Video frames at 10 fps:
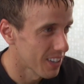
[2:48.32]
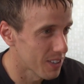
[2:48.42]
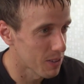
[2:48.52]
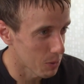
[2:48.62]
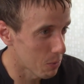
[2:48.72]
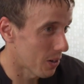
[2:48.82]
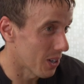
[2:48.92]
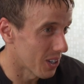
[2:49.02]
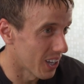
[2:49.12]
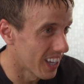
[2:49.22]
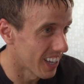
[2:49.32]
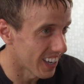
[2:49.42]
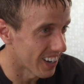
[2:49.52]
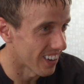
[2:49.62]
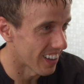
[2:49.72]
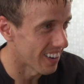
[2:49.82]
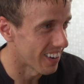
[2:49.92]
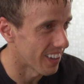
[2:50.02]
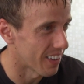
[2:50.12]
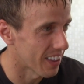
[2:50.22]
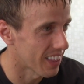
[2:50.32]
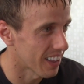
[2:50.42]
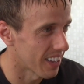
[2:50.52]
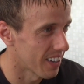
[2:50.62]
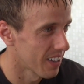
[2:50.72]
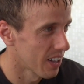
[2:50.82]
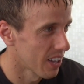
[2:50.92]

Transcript: it's pretty good, and I think that